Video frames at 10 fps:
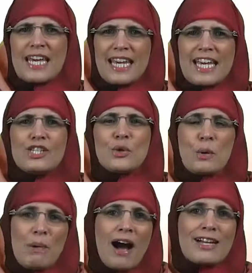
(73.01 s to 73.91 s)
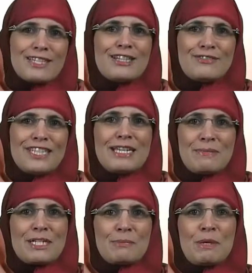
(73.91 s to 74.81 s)
key to a positive team
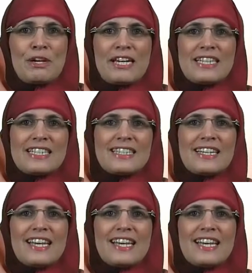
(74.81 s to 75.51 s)
experience.